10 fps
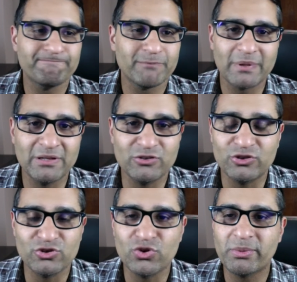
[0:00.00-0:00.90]

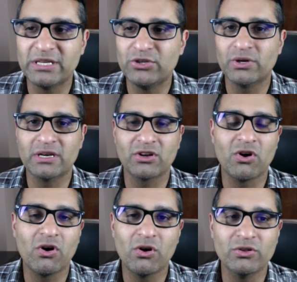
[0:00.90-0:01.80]
There's nobody you got to
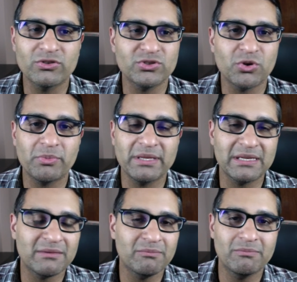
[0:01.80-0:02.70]
call. There's nobody
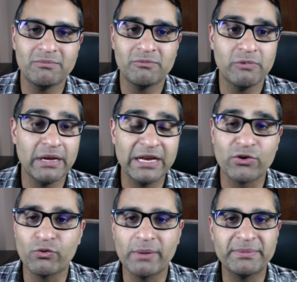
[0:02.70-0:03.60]

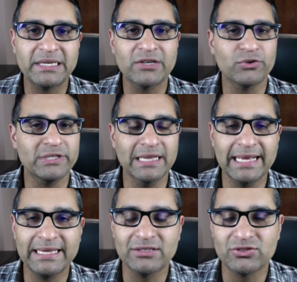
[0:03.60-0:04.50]
interrupting it or
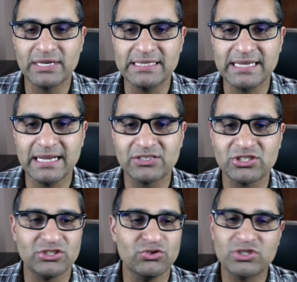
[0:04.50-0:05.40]
delaying the
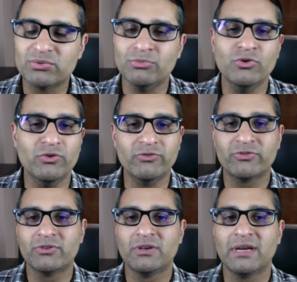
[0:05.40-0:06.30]
transactions. You just move.
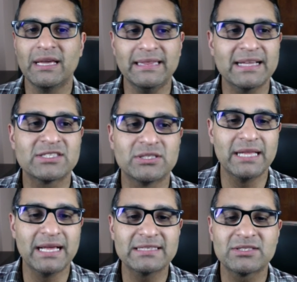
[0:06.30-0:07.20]
And that's
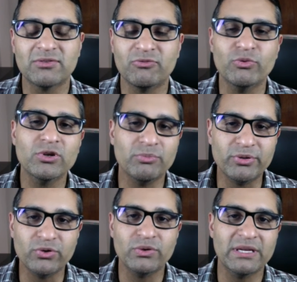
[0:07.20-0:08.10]
the real
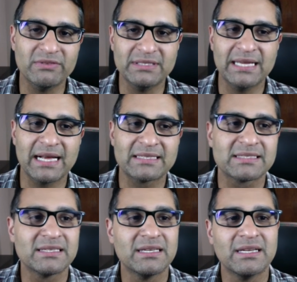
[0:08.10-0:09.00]
beauty of a DEX,
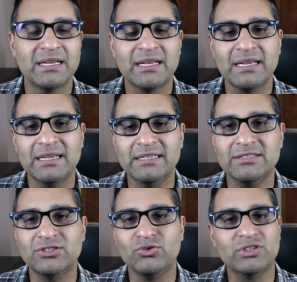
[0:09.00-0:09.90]

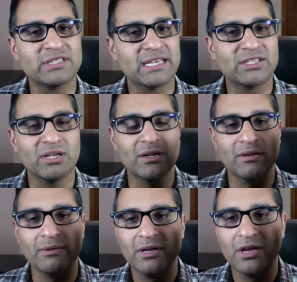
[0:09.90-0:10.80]
is you just get
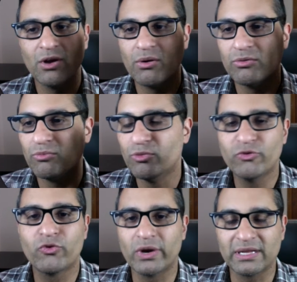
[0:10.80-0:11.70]
to move
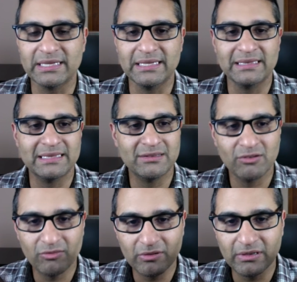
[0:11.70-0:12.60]
quickly.
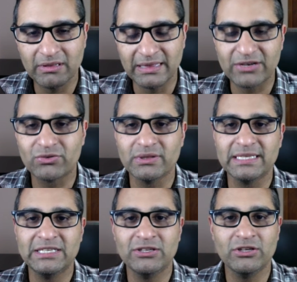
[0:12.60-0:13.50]

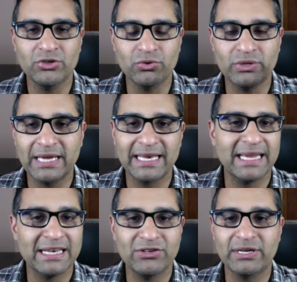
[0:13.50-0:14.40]
Literally, you get
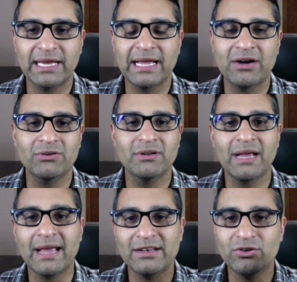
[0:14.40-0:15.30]
in, you get out,
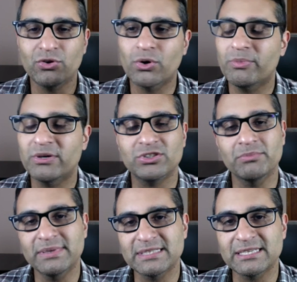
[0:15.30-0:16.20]
and you go about your
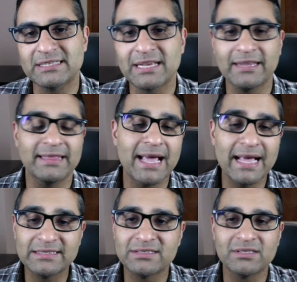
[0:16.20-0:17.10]
business. And
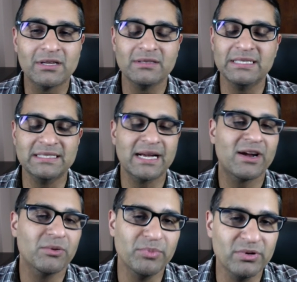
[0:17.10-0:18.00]
that's the
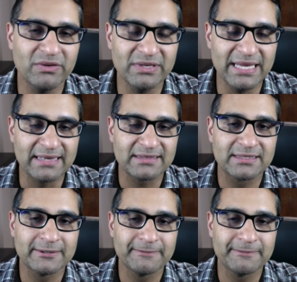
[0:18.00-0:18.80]
entire beauty of a DEX.